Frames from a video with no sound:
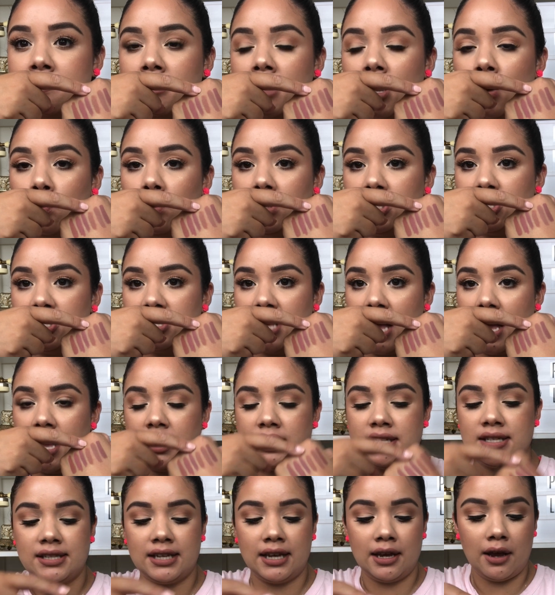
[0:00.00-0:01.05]
which is
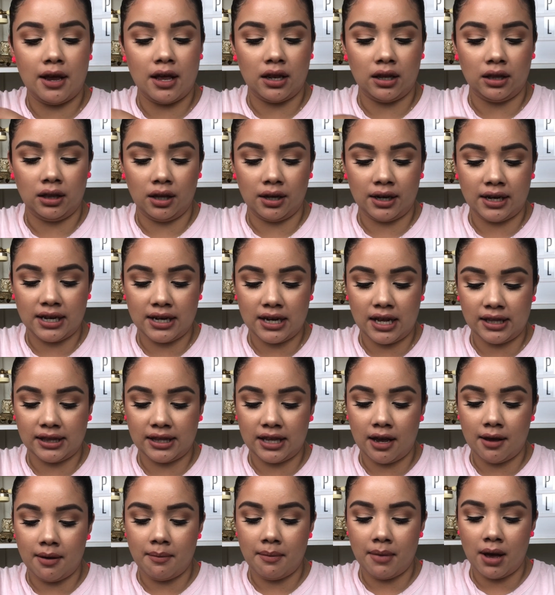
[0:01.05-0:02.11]
honestly, looking at
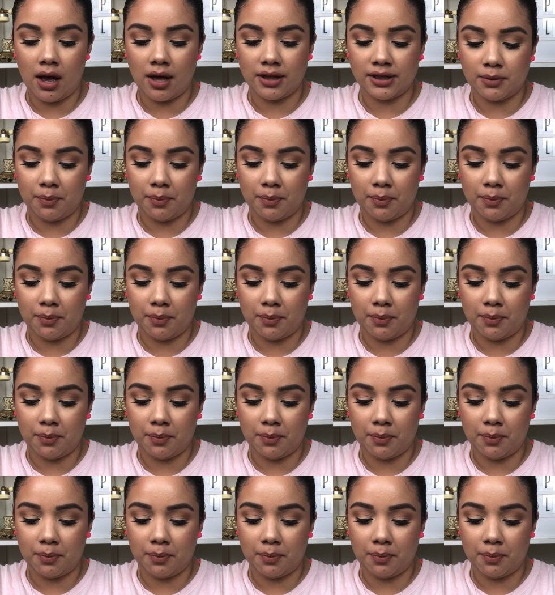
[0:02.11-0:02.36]
them,